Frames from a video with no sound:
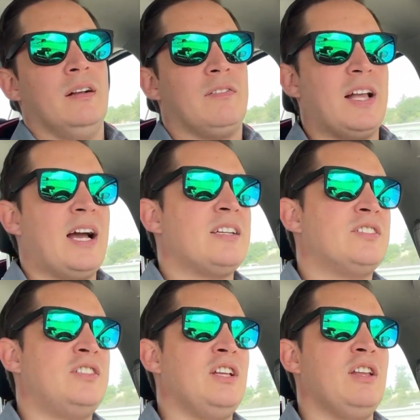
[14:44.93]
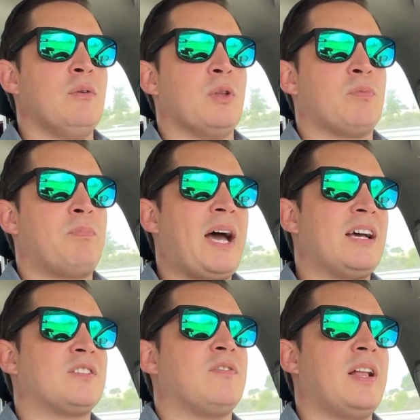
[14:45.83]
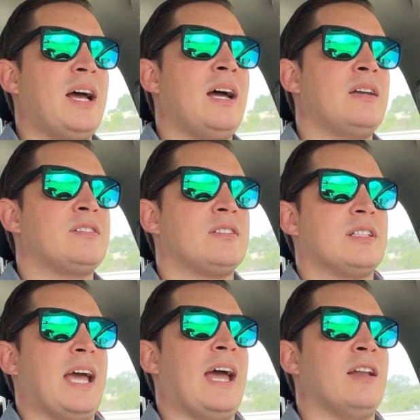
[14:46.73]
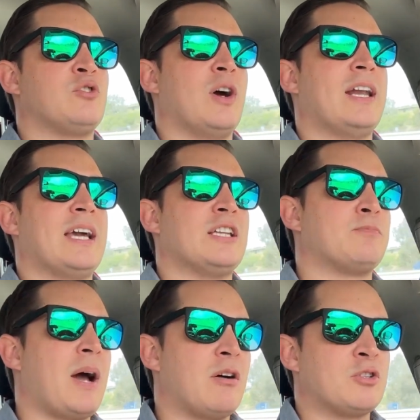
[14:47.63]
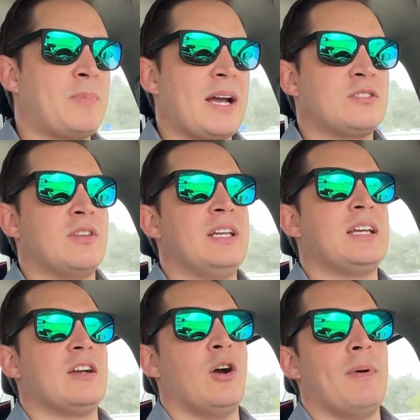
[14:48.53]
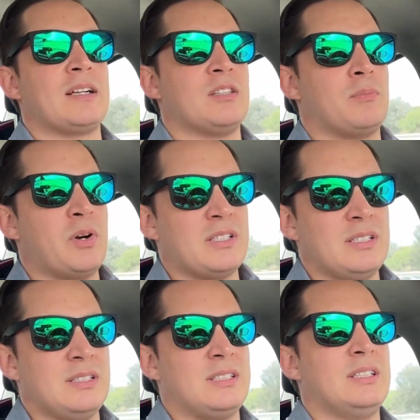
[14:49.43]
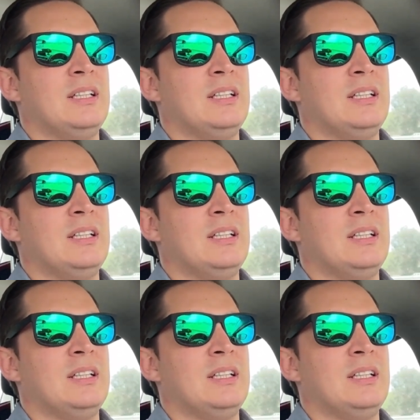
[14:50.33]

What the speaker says: Flash is dealing with past Flash and trying to get his powers back so that he can go back to the present.